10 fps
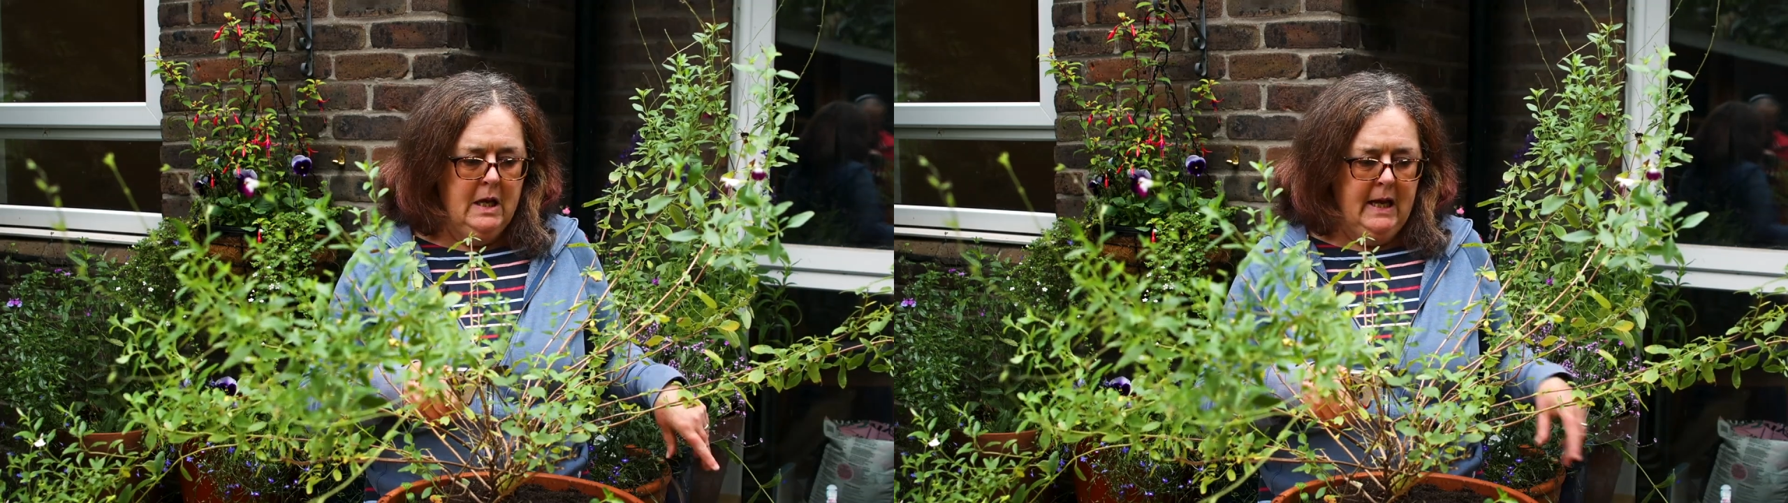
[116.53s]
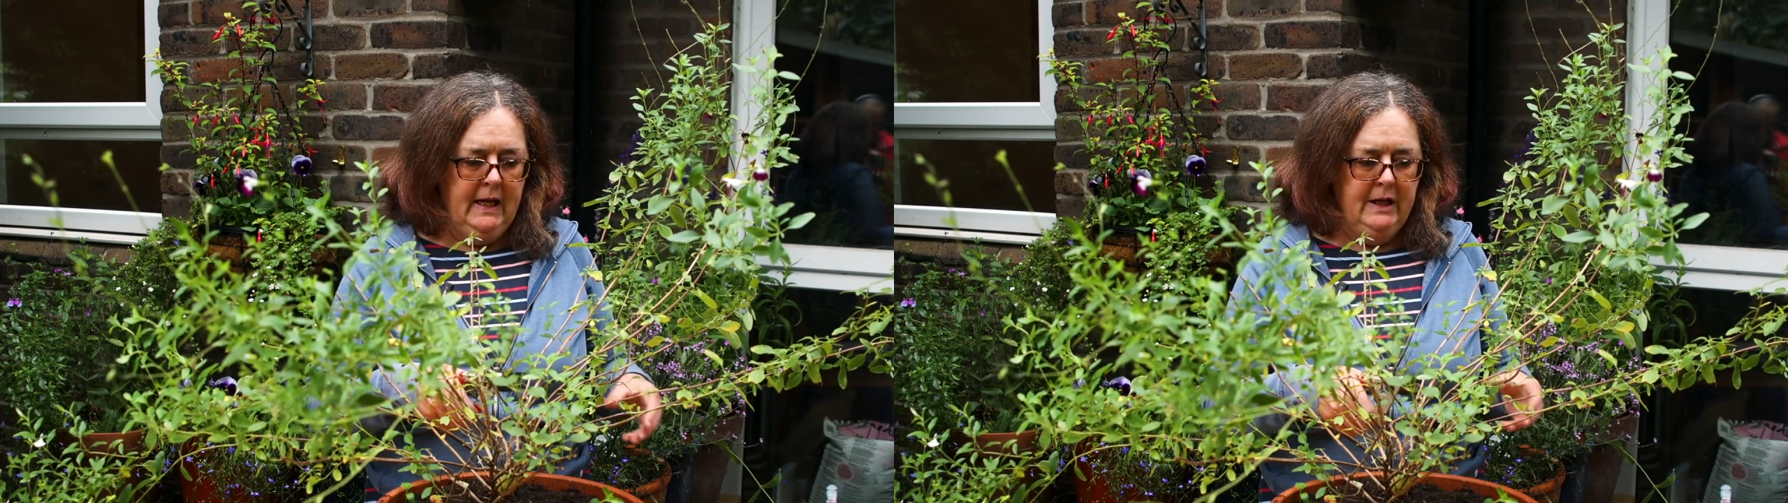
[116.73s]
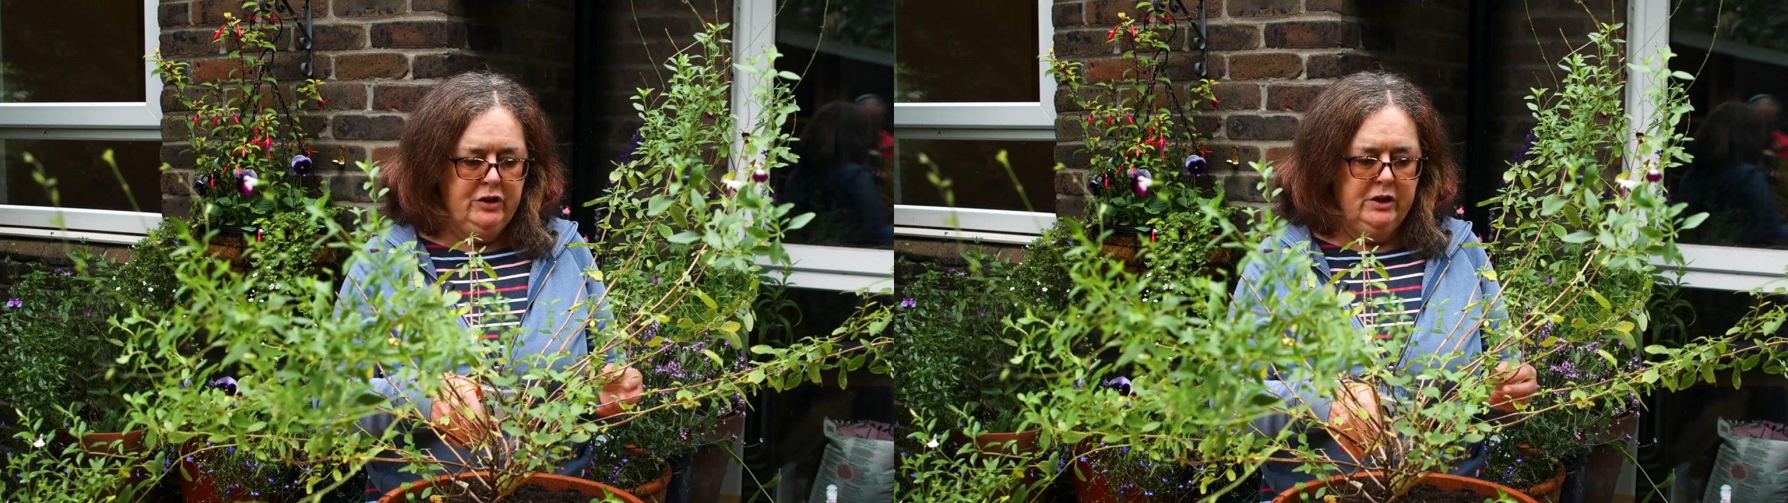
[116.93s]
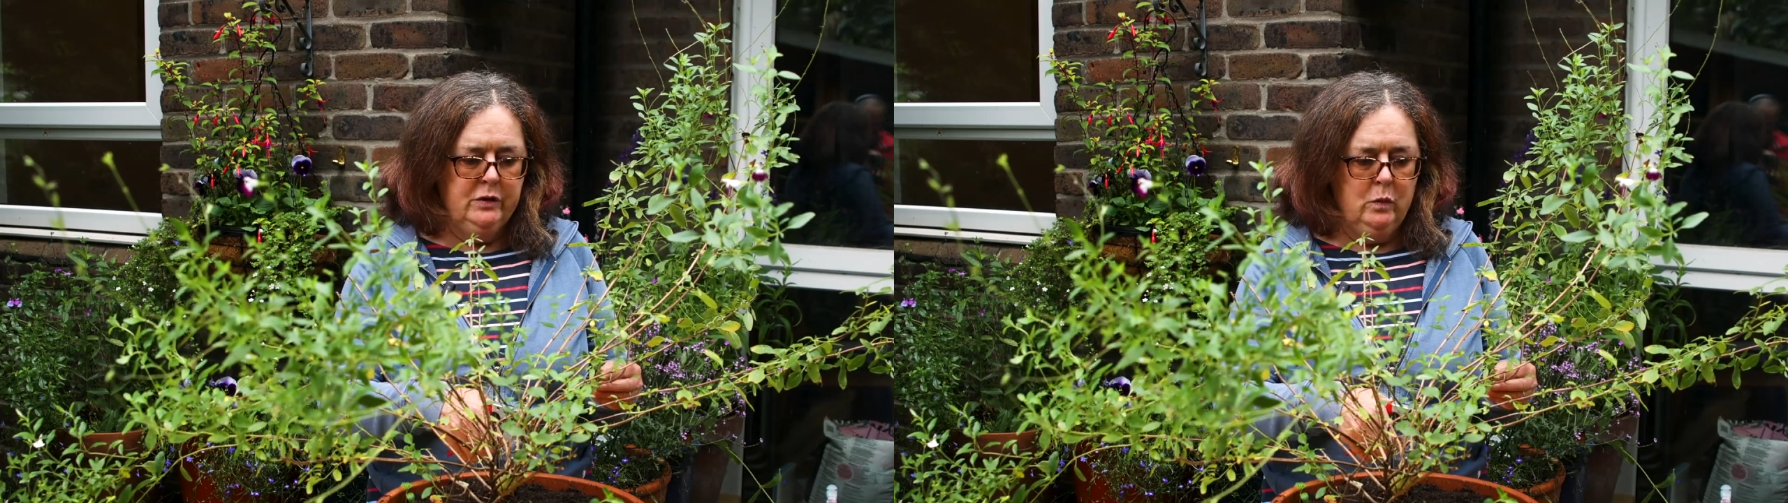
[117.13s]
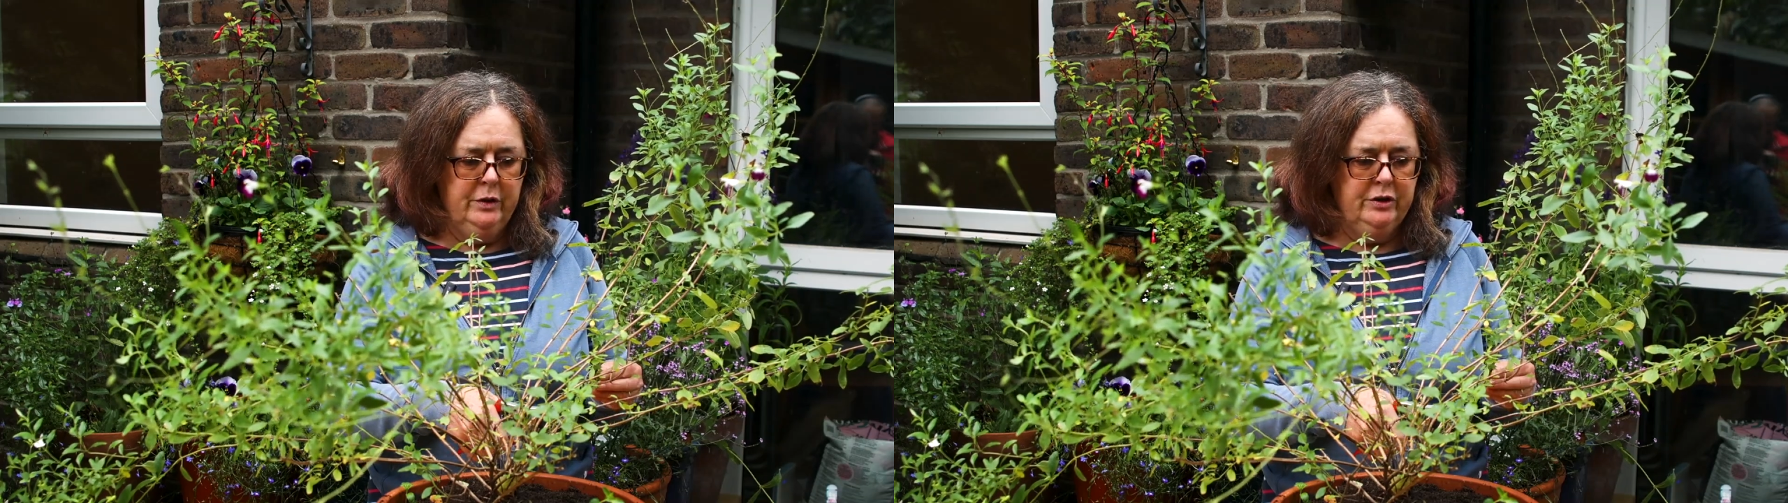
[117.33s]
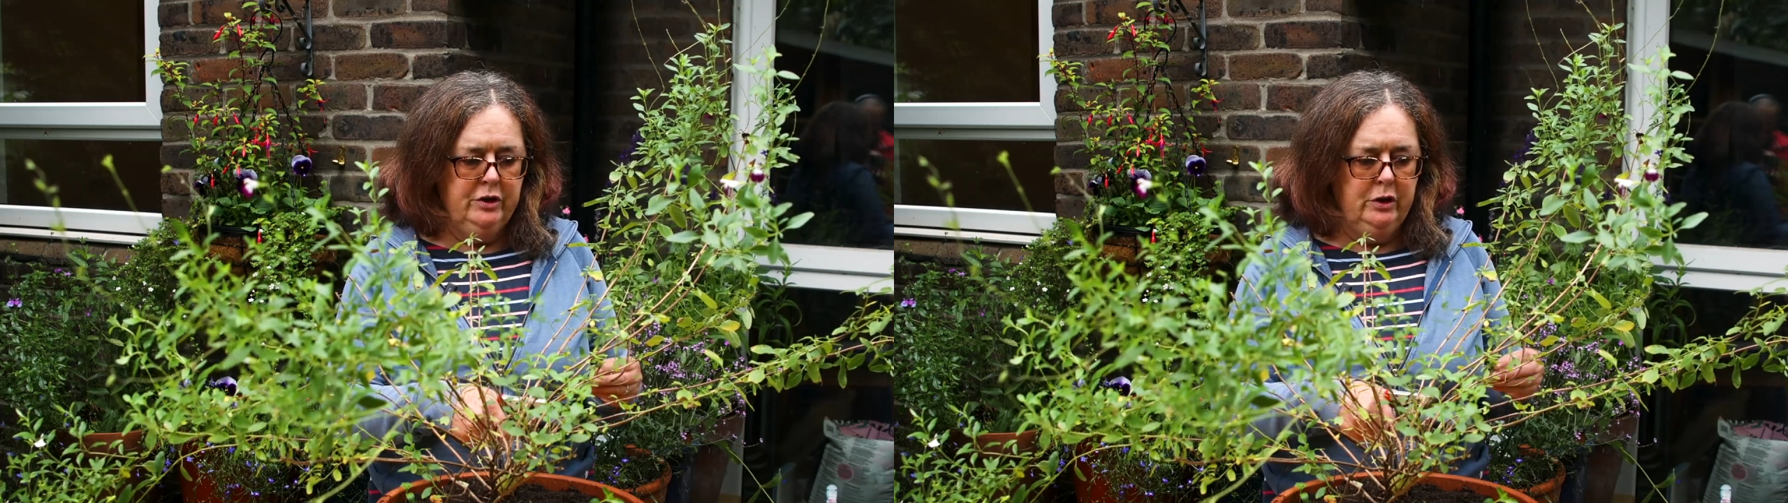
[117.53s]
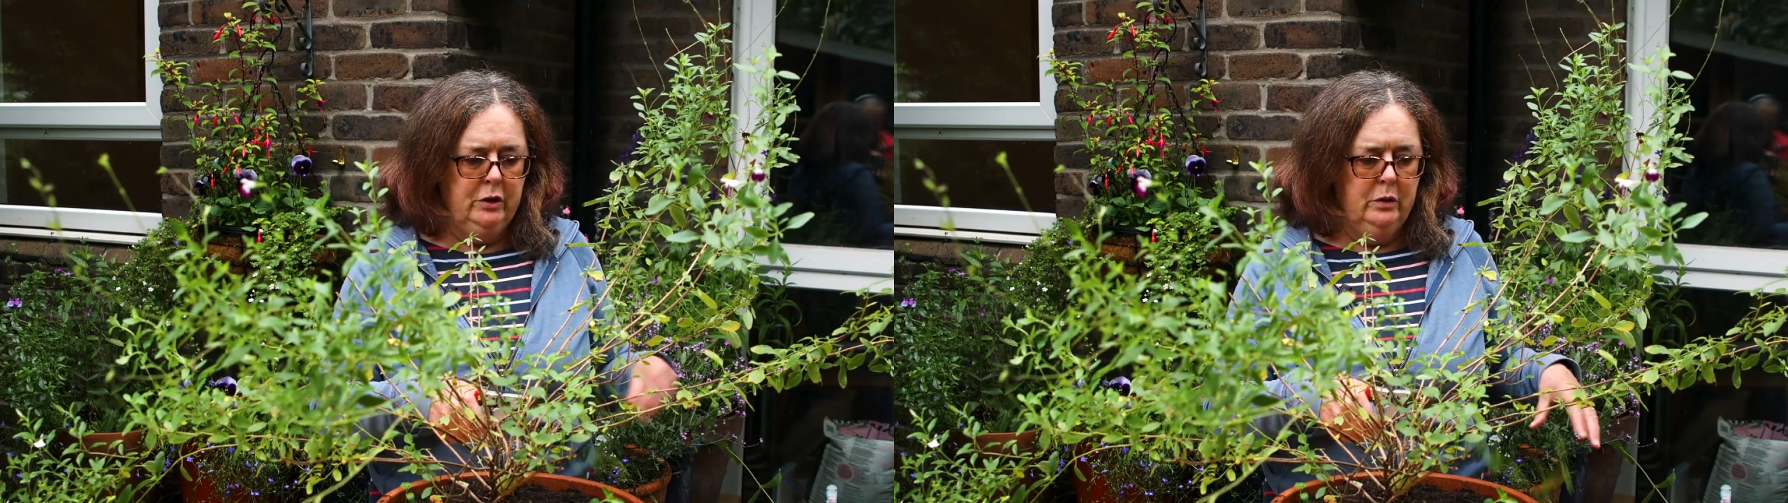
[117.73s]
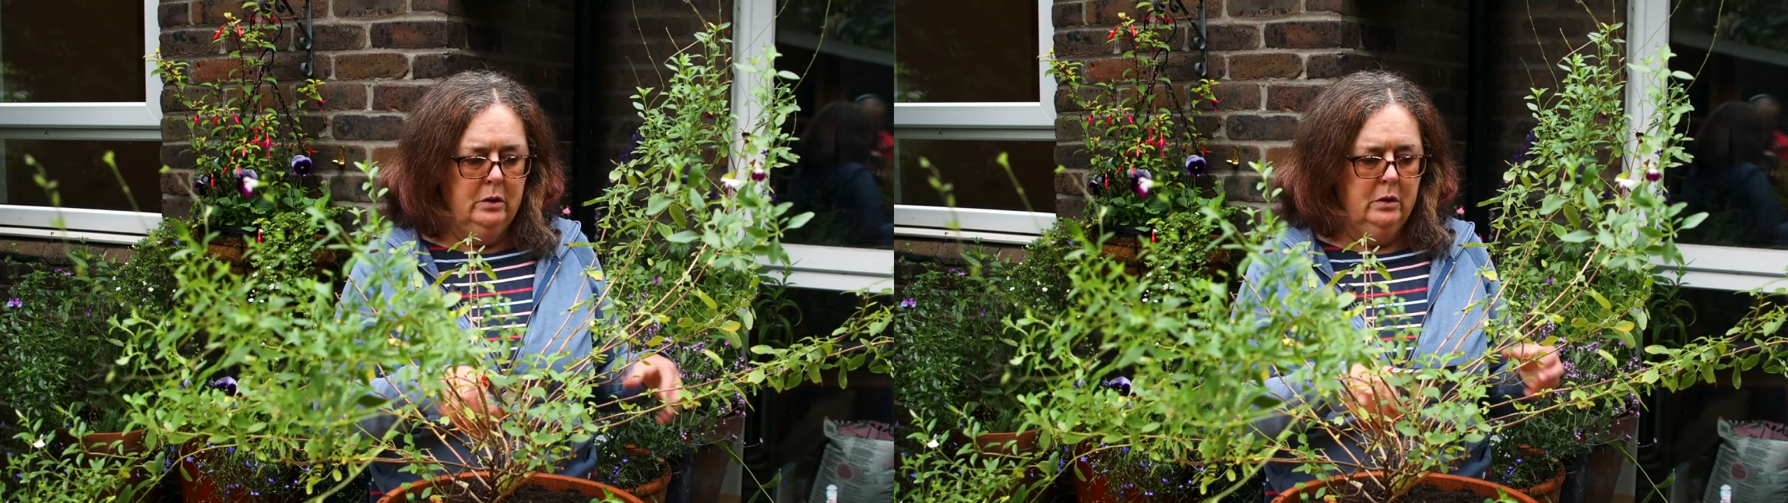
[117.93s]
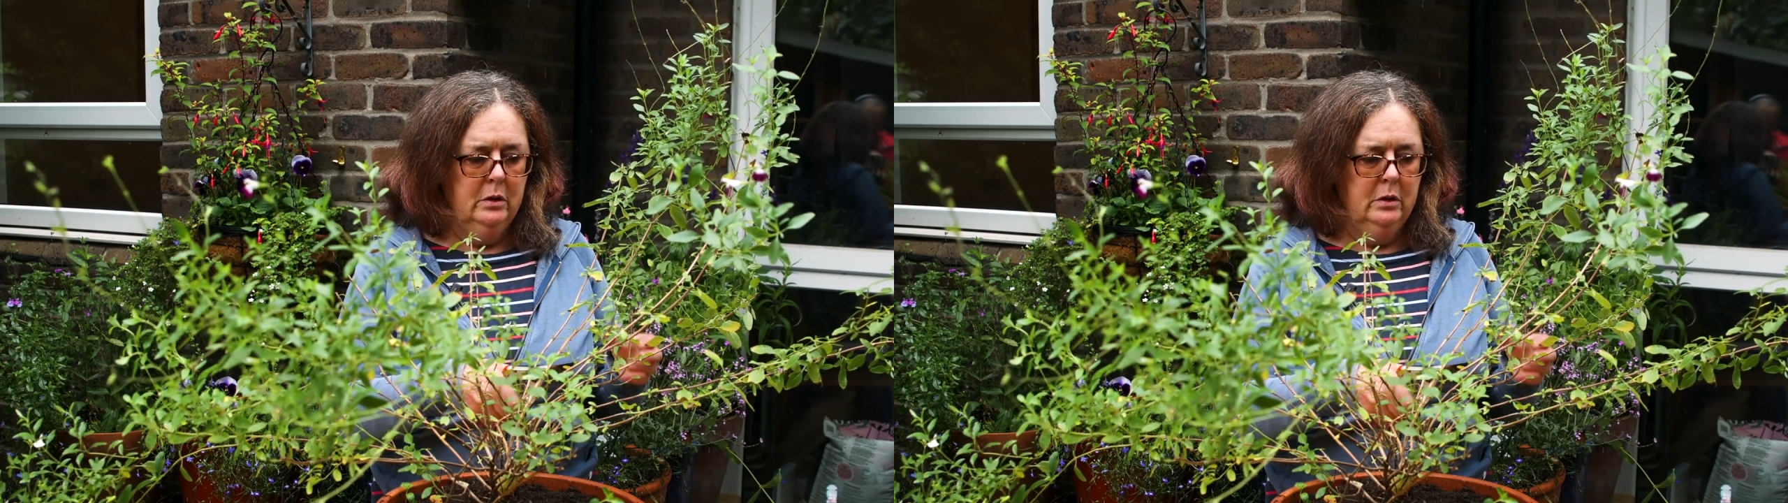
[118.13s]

and I just want to